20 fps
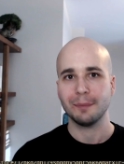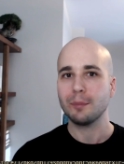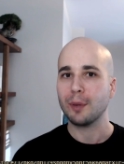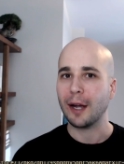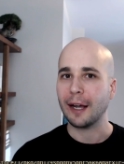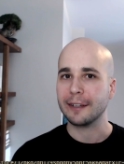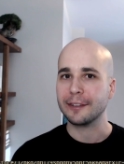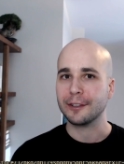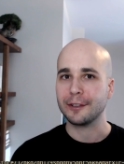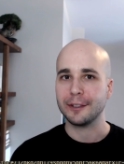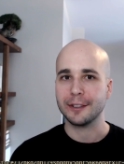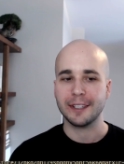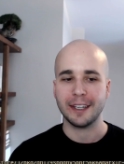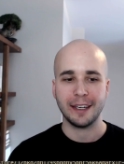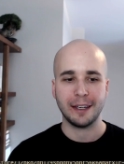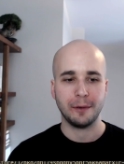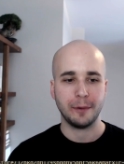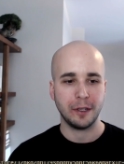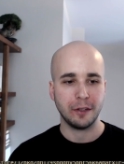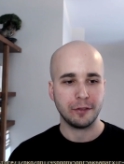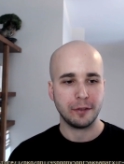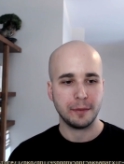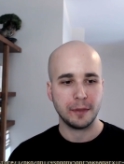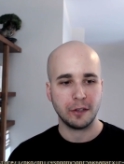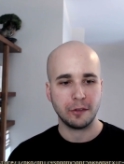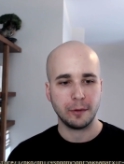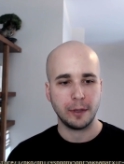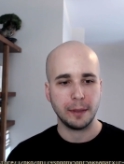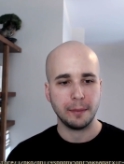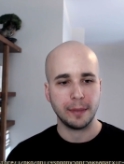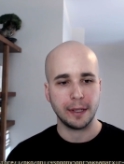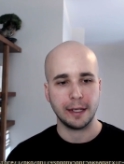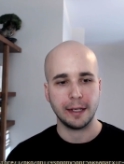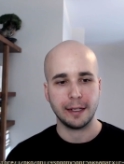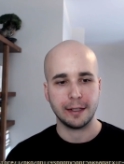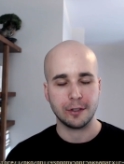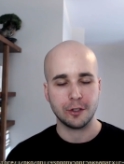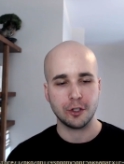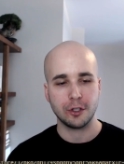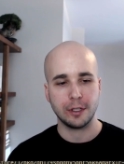practical takeaways from this one, but
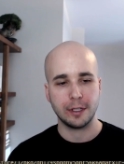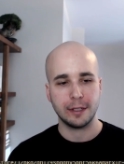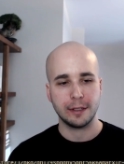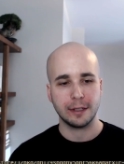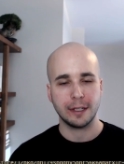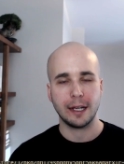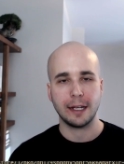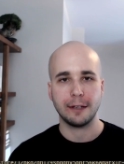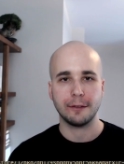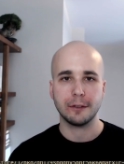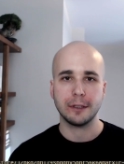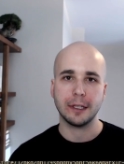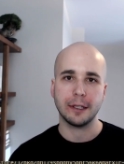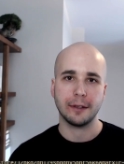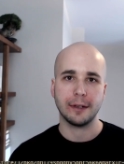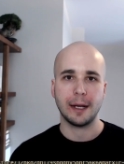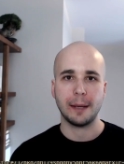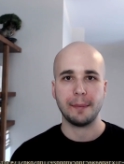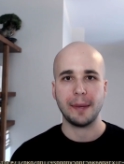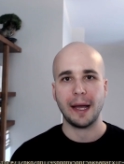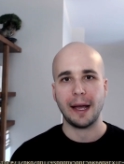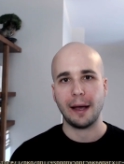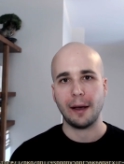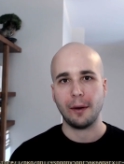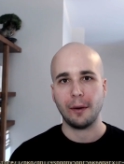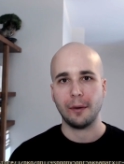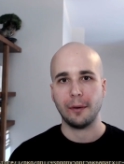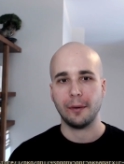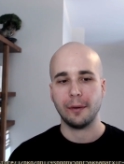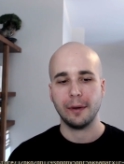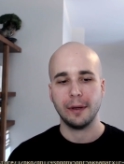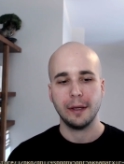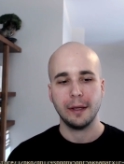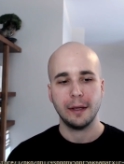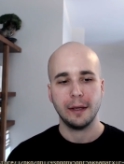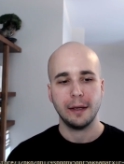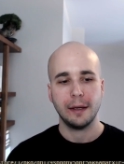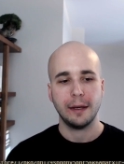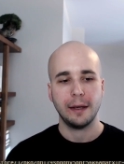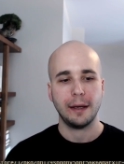it should kind of clear up how
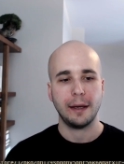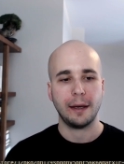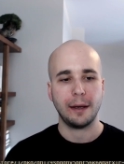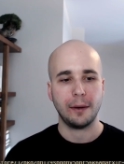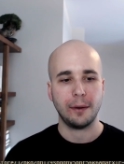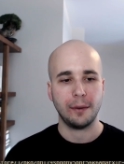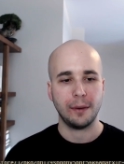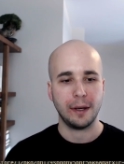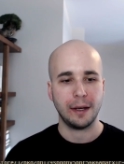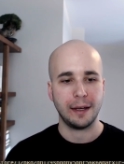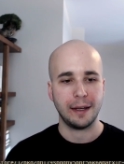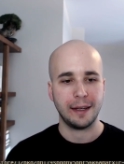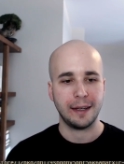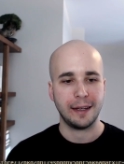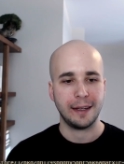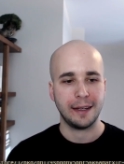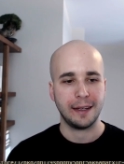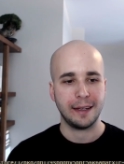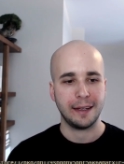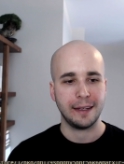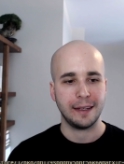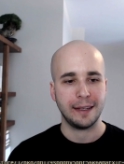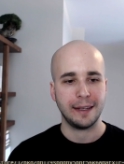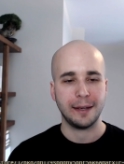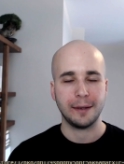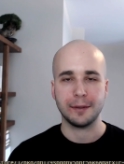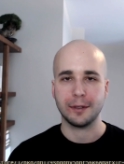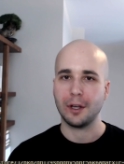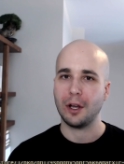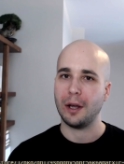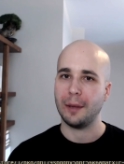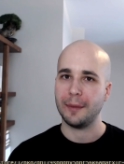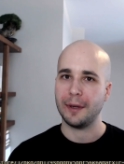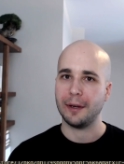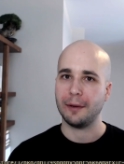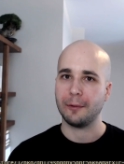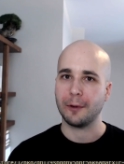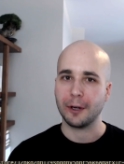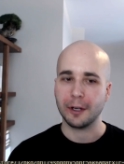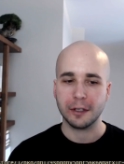how uh, how
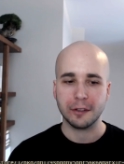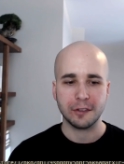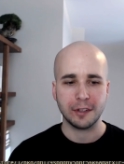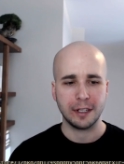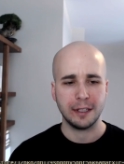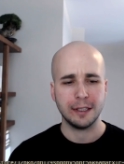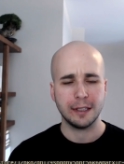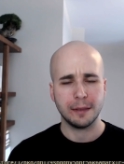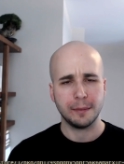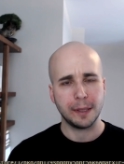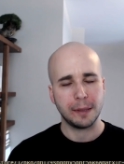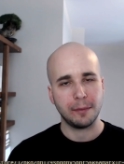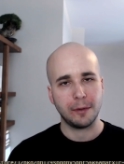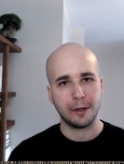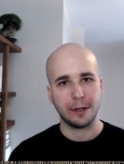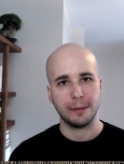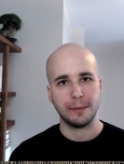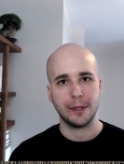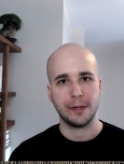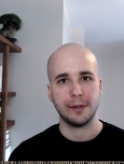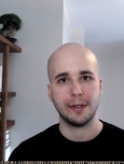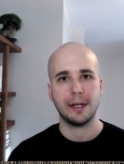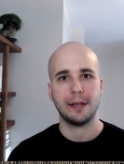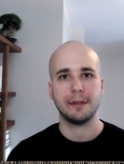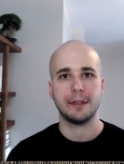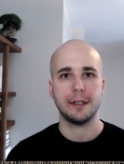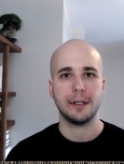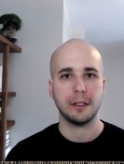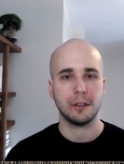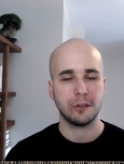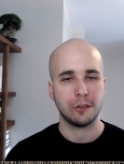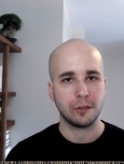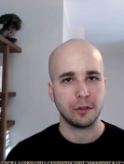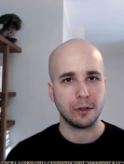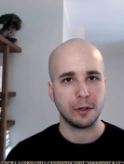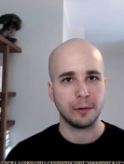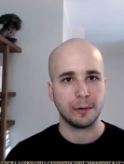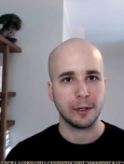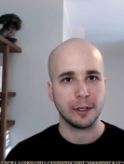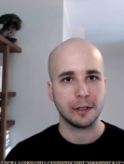comma works and a little bit more about how the Nix
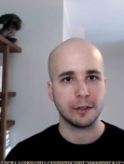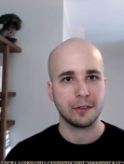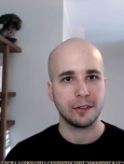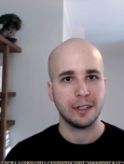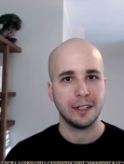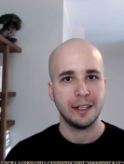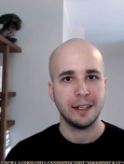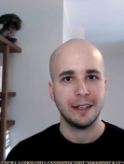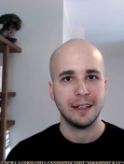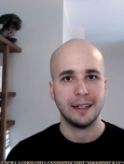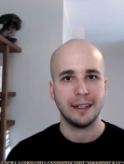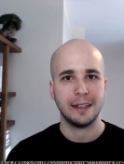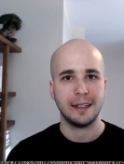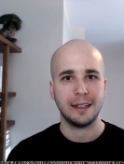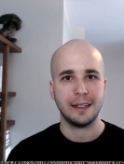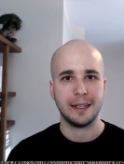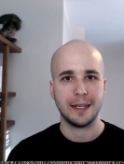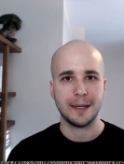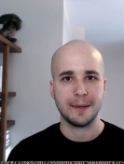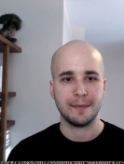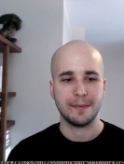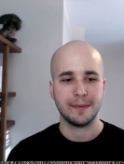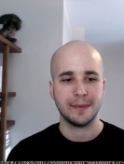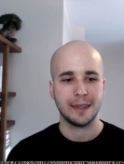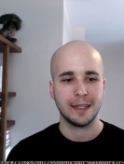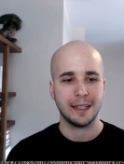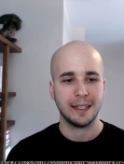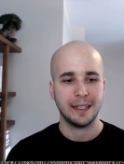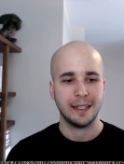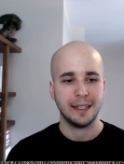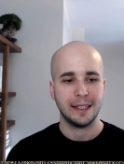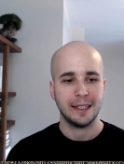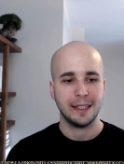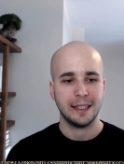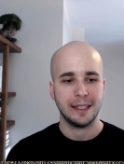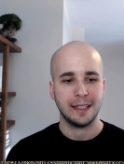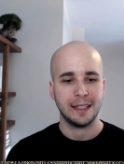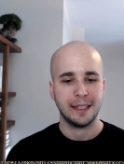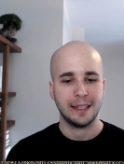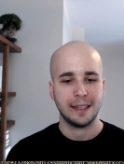store works. Um,
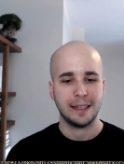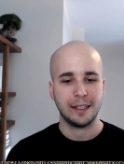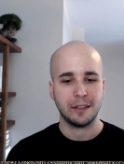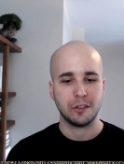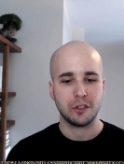this